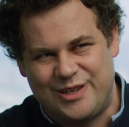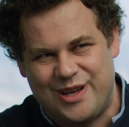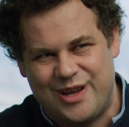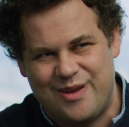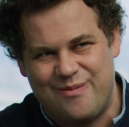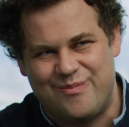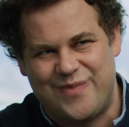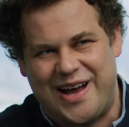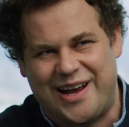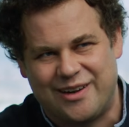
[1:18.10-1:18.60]
to
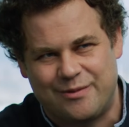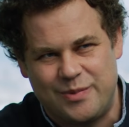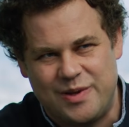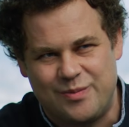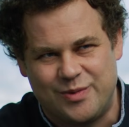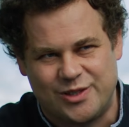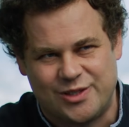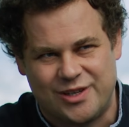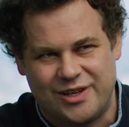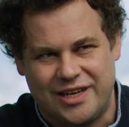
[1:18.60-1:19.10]
impact
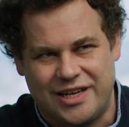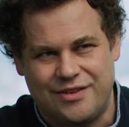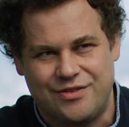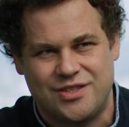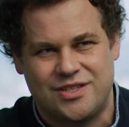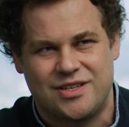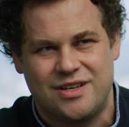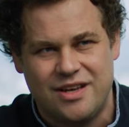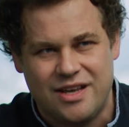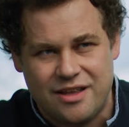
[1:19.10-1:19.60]
people's
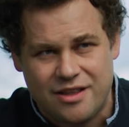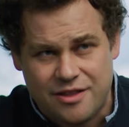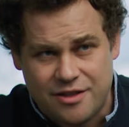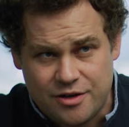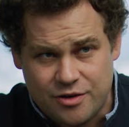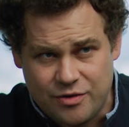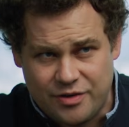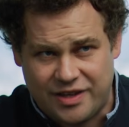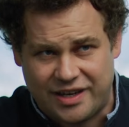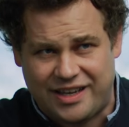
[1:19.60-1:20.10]
lives
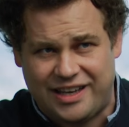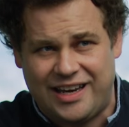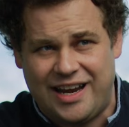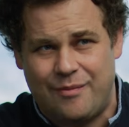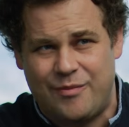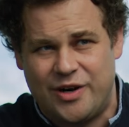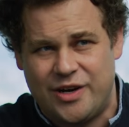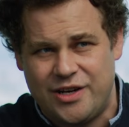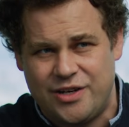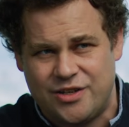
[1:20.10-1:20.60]
through the
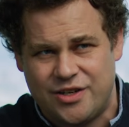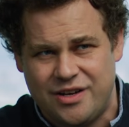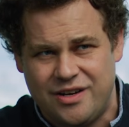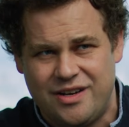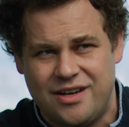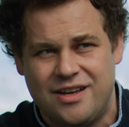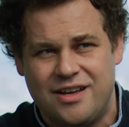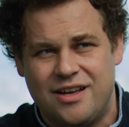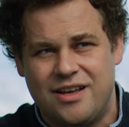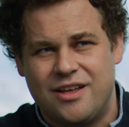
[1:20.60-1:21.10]

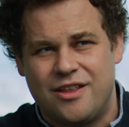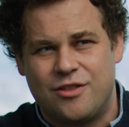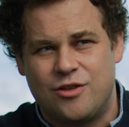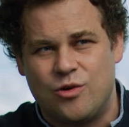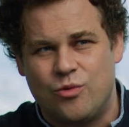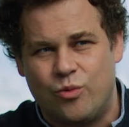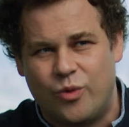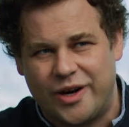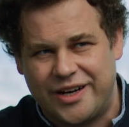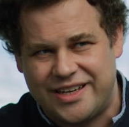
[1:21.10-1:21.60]
collaboration,
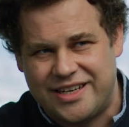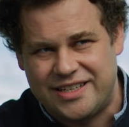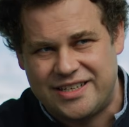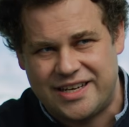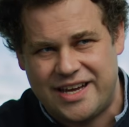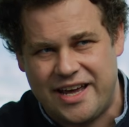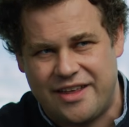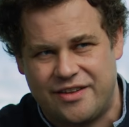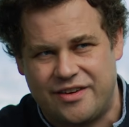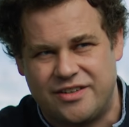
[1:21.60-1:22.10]
through working
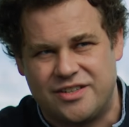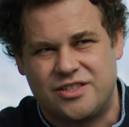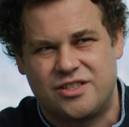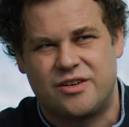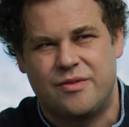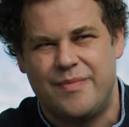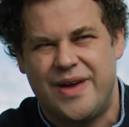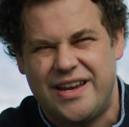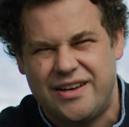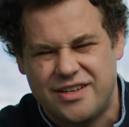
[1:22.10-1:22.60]
together, is
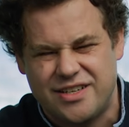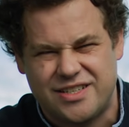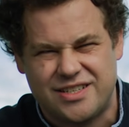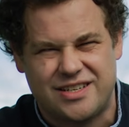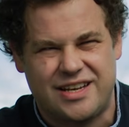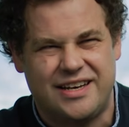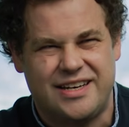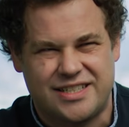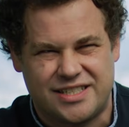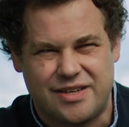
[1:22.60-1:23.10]

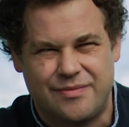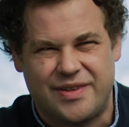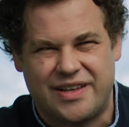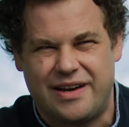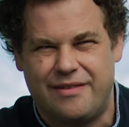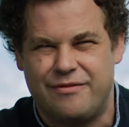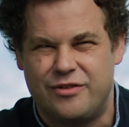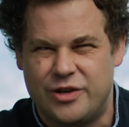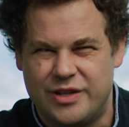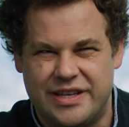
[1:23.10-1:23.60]
tremendous, and it's
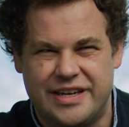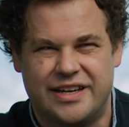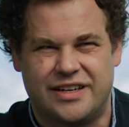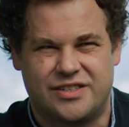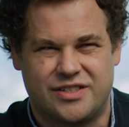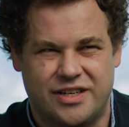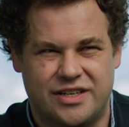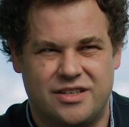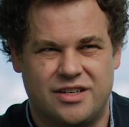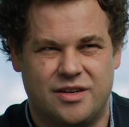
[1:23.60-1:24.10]
something I'm really
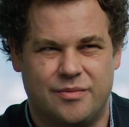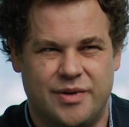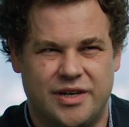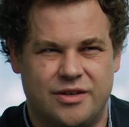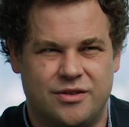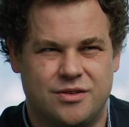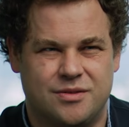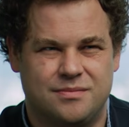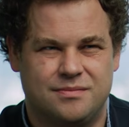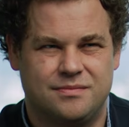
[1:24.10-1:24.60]
excited
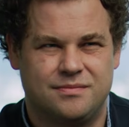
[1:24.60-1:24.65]
about.